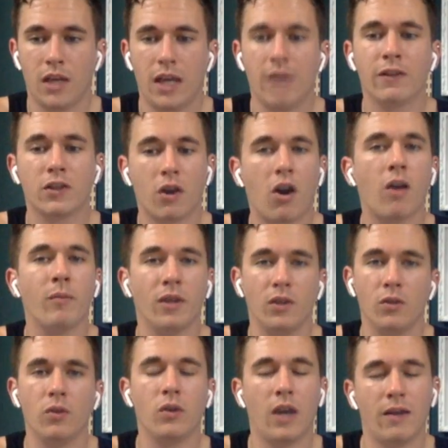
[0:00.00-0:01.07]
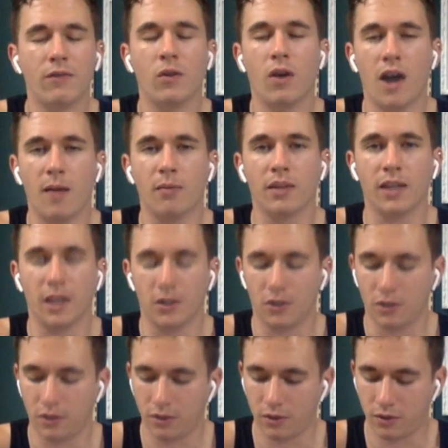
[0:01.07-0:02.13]
If it's harming you, you have no
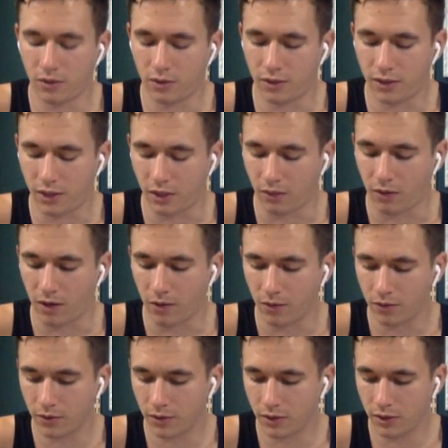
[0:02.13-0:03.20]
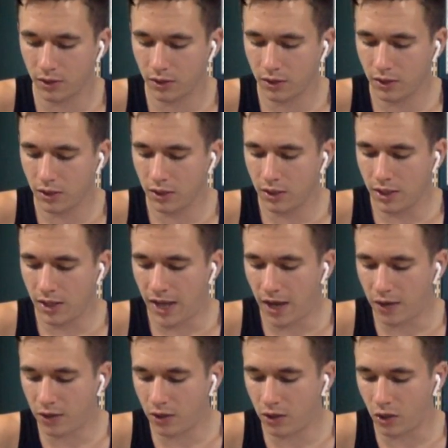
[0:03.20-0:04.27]
obligation to stick around.
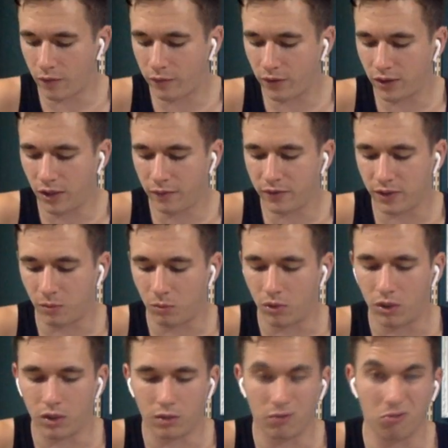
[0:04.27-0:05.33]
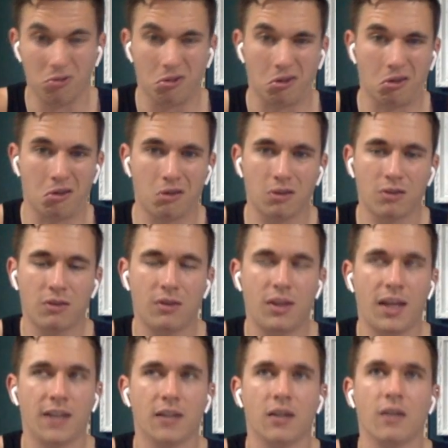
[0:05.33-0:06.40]
How do you know if you love someone? Ugh,
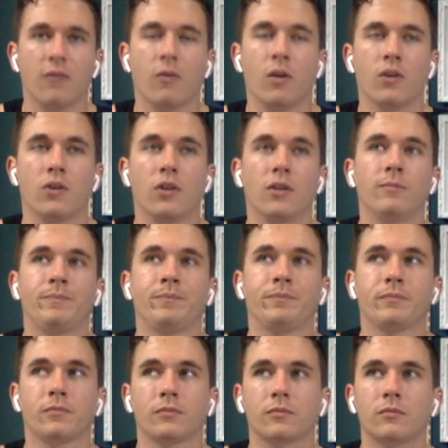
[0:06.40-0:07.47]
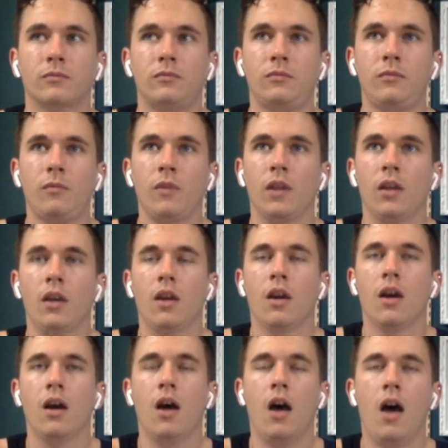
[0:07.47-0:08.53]
that's a tough question.
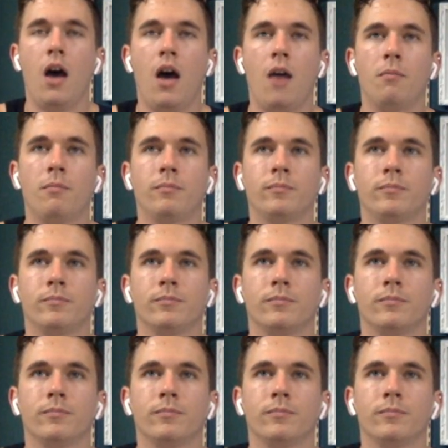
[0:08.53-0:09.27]
Um,